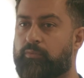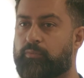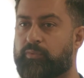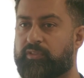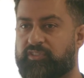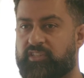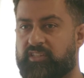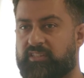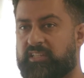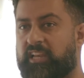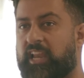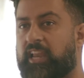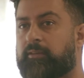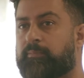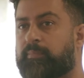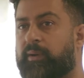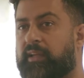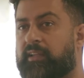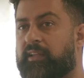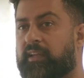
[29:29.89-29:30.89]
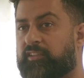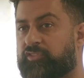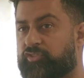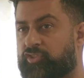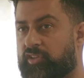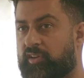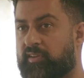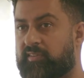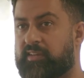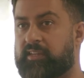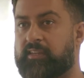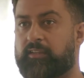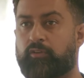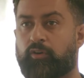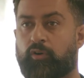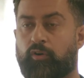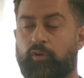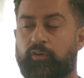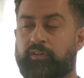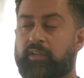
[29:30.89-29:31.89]
which is led by a charity
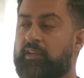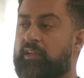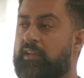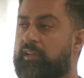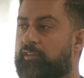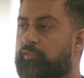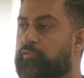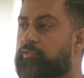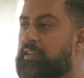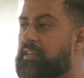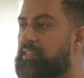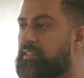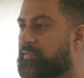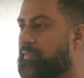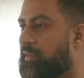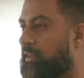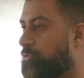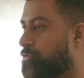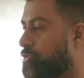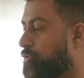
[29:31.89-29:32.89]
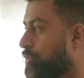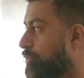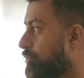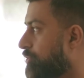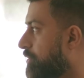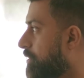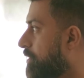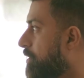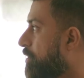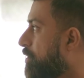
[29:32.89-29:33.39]
called Greensville Trust,